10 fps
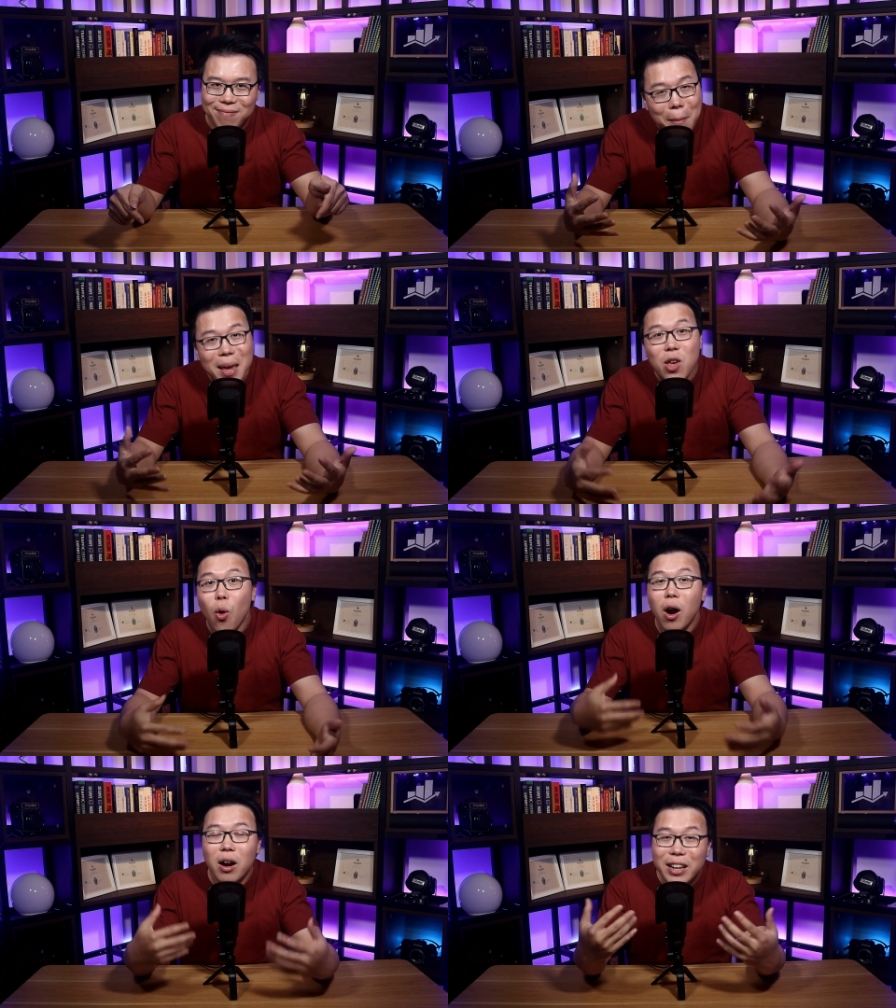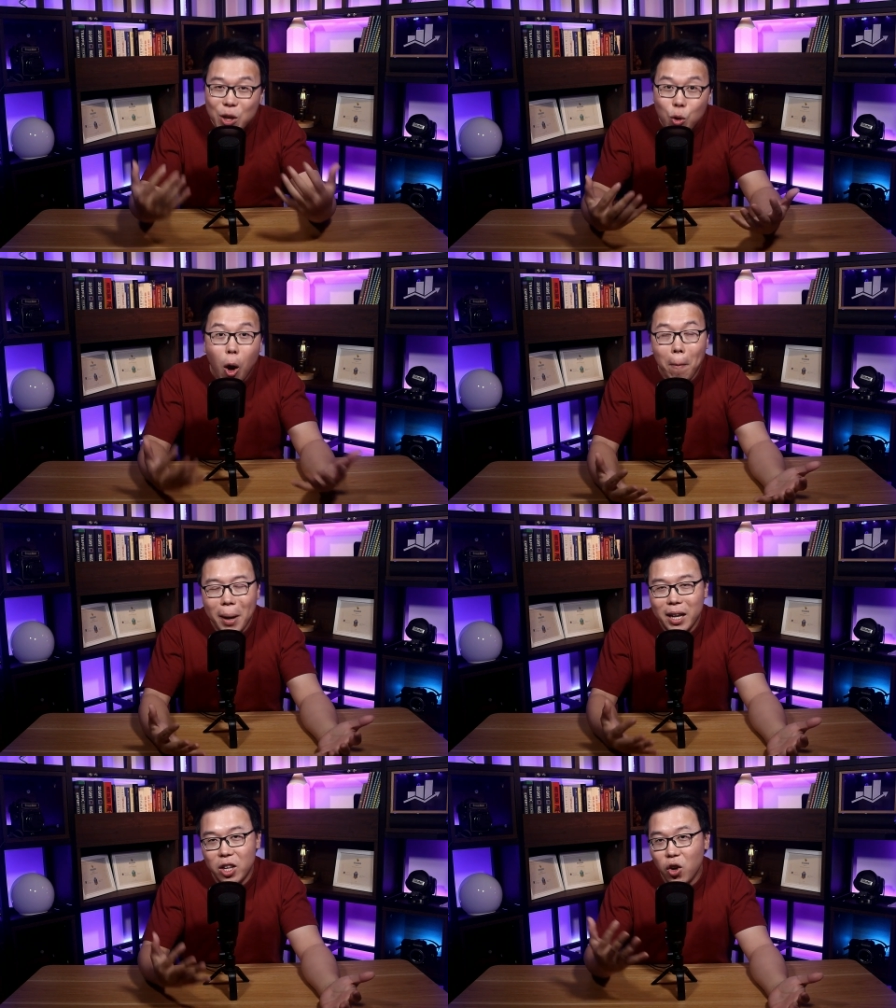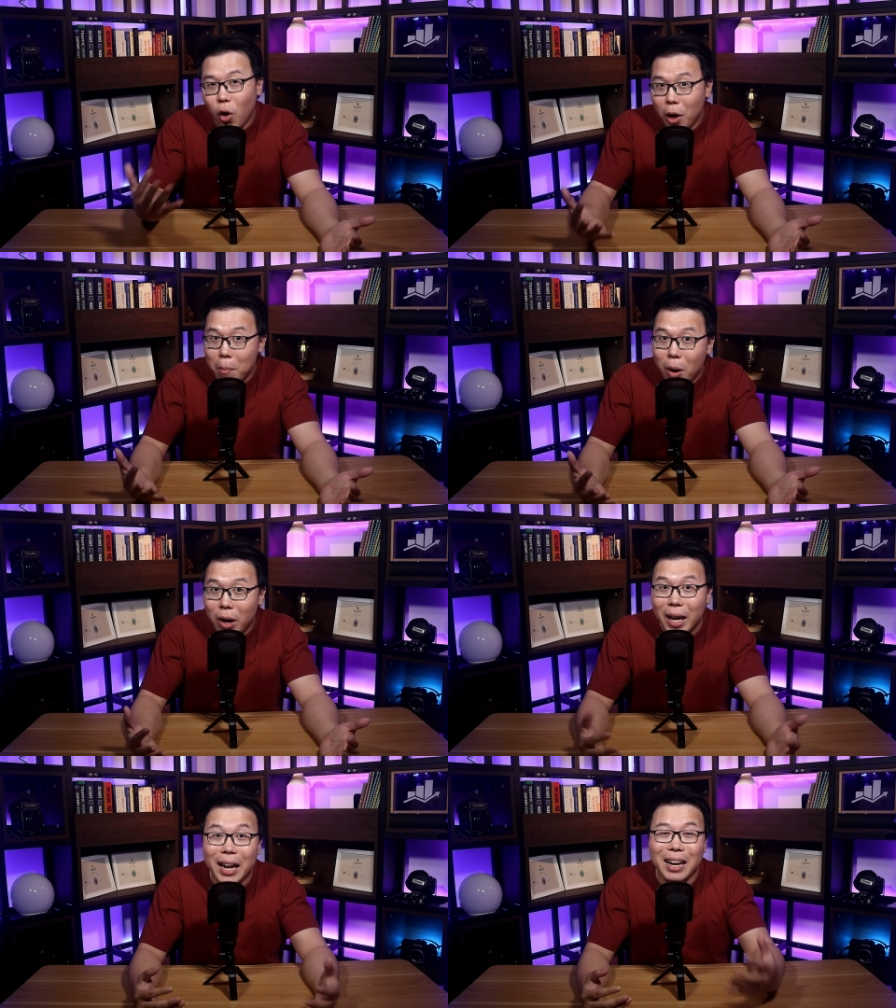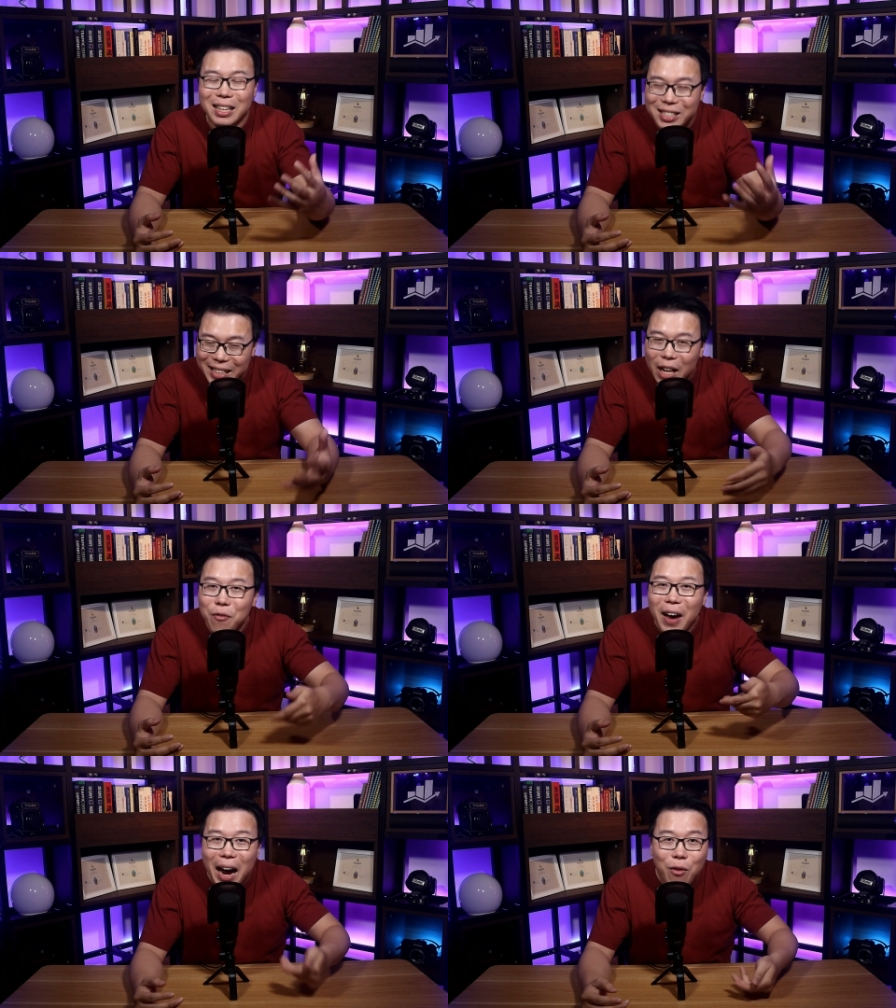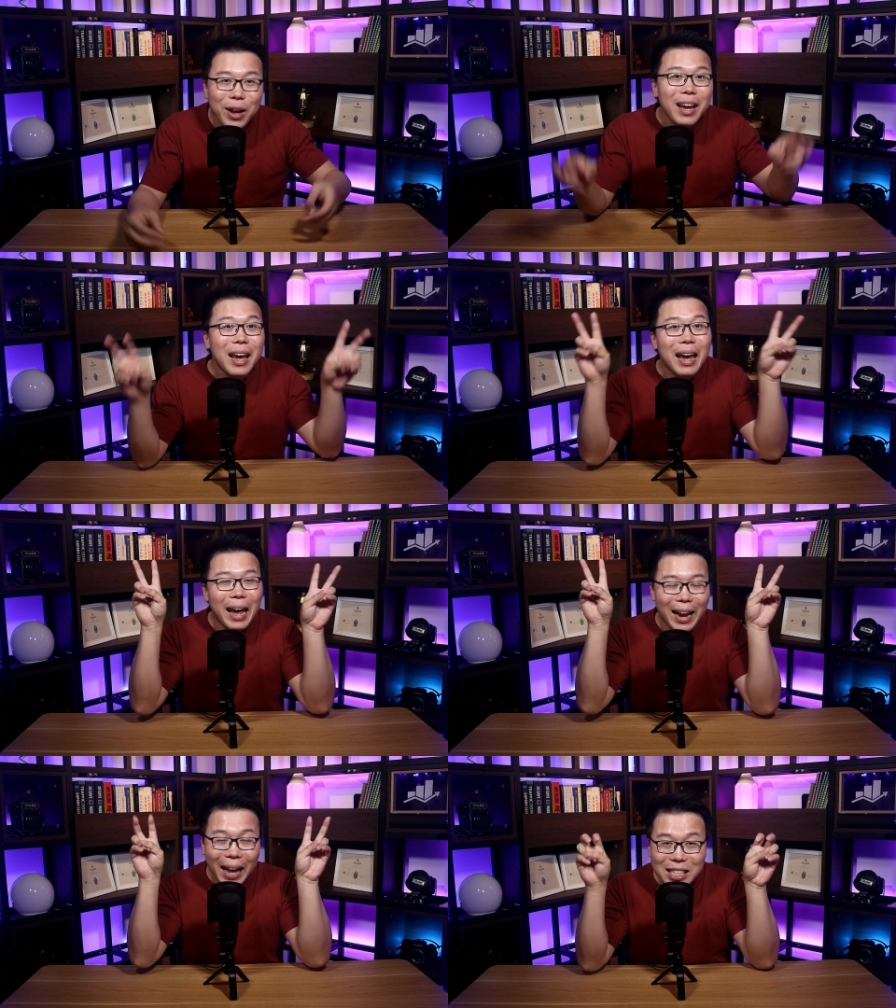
Or maybe you are a new competitor on the market and instead of hiring